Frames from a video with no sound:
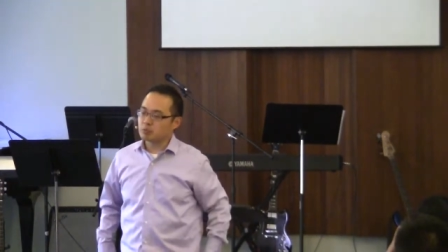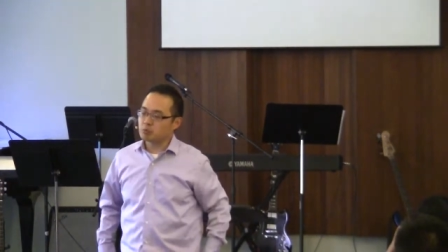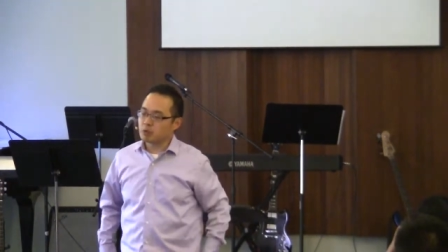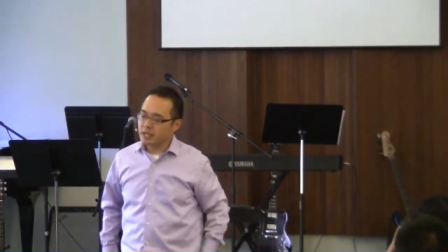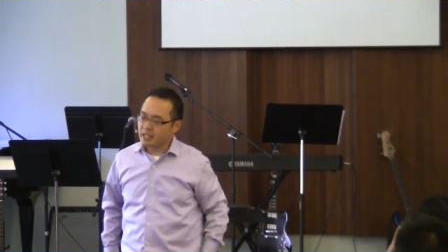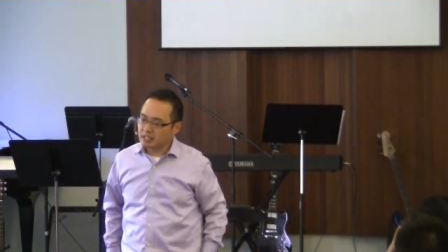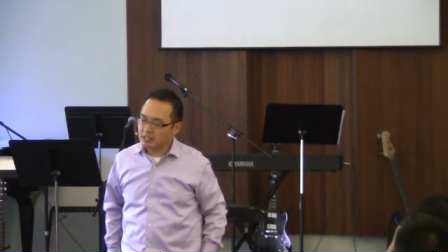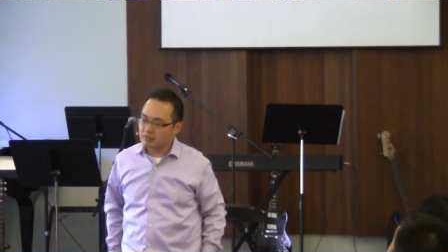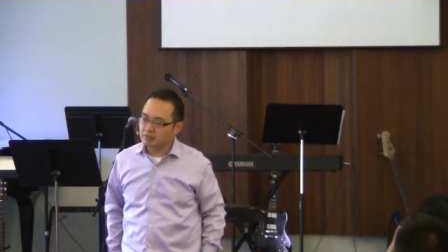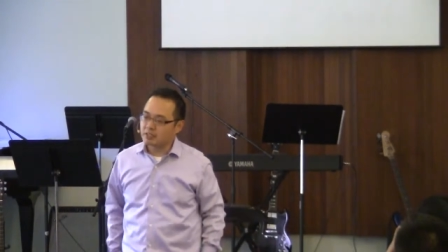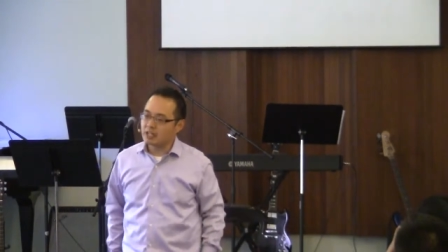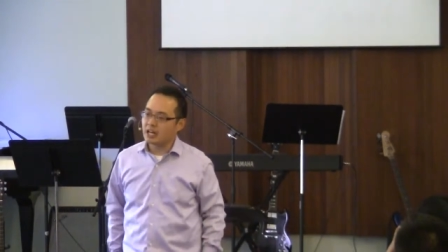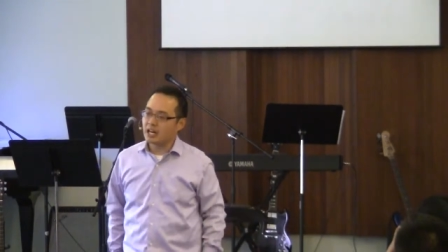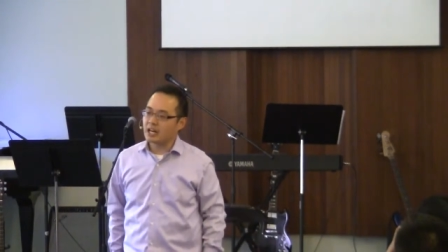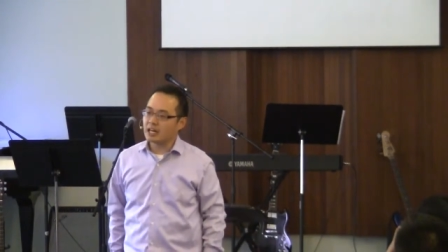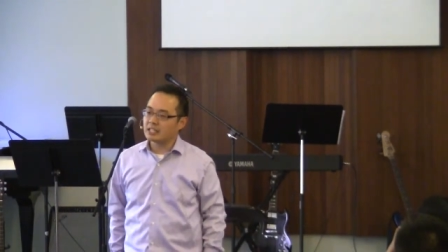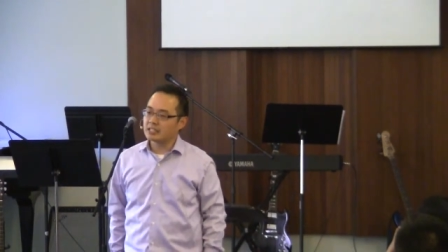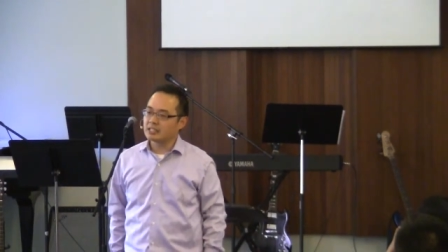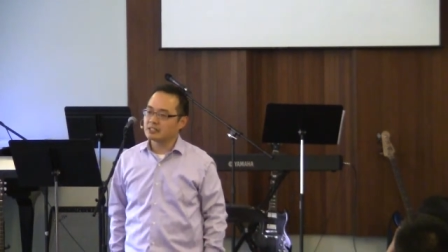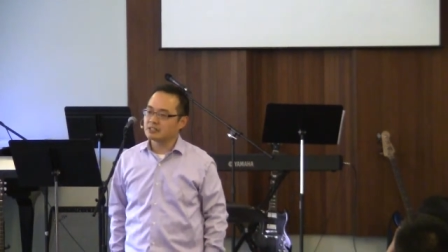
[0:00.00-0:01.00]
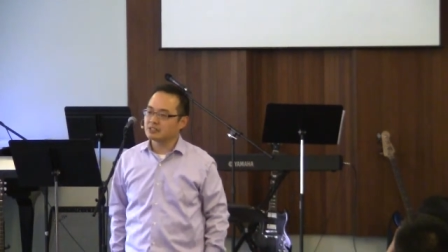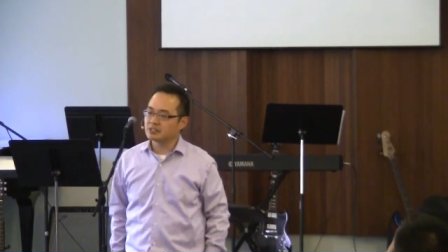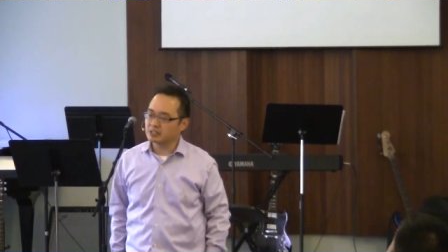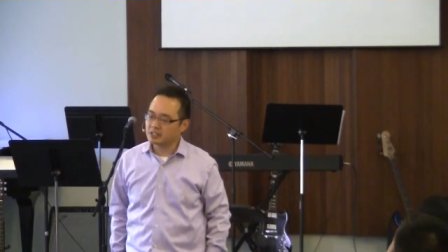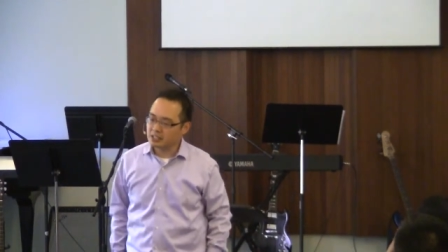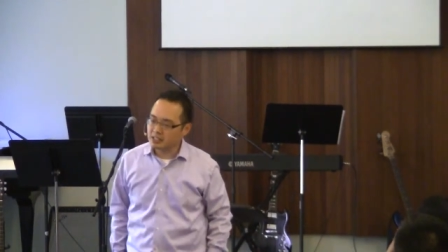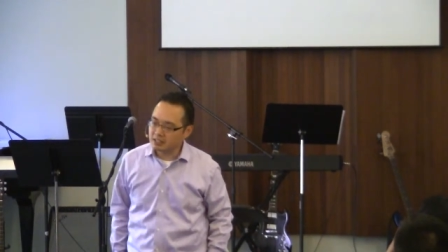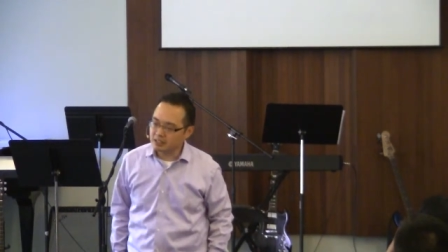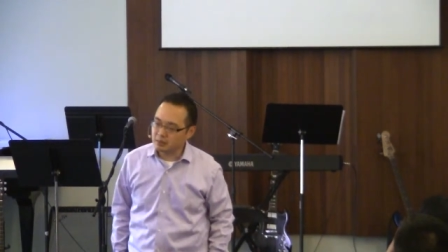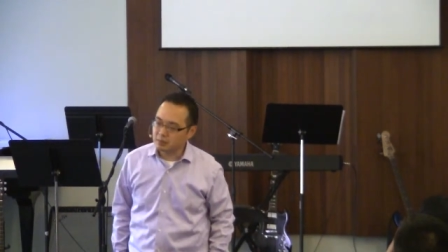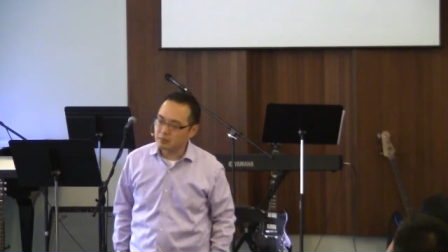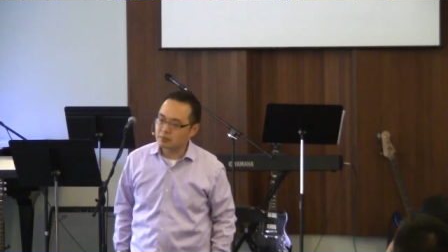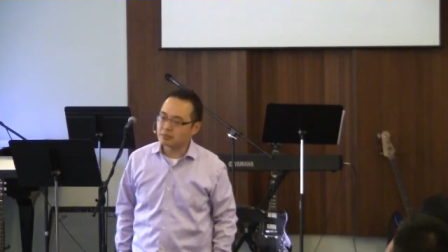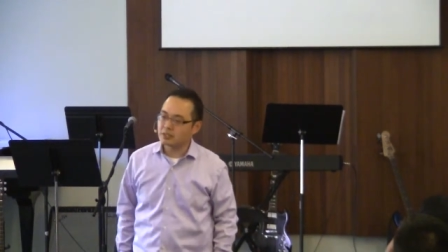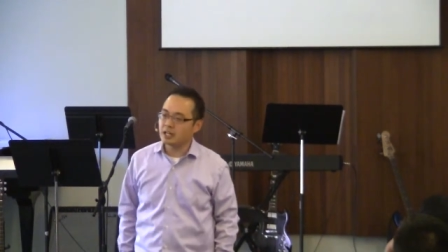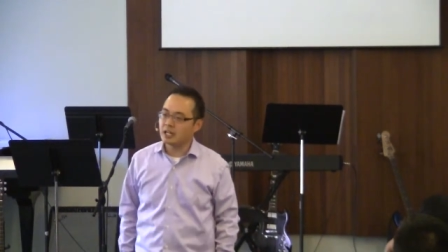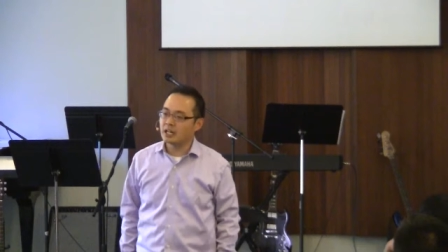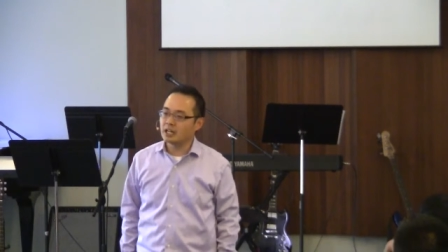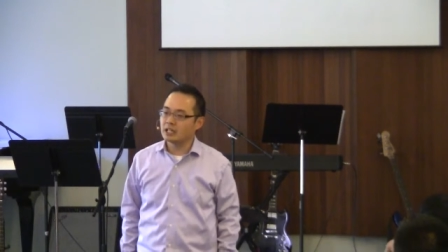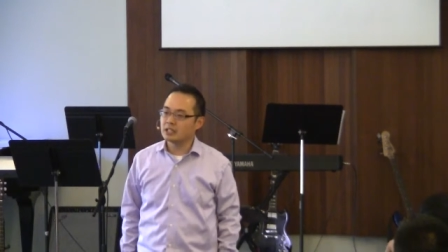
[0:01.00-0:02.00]
reign of God, that's the kingdom of
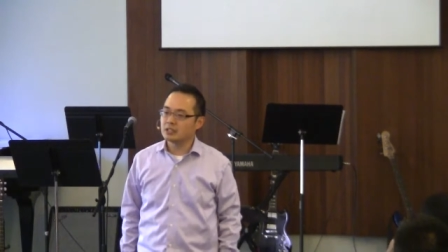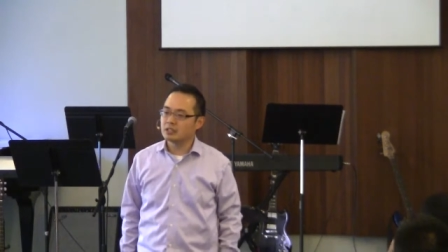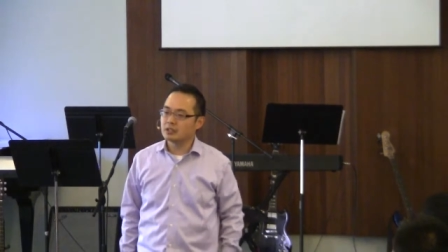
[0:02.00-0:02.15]
God.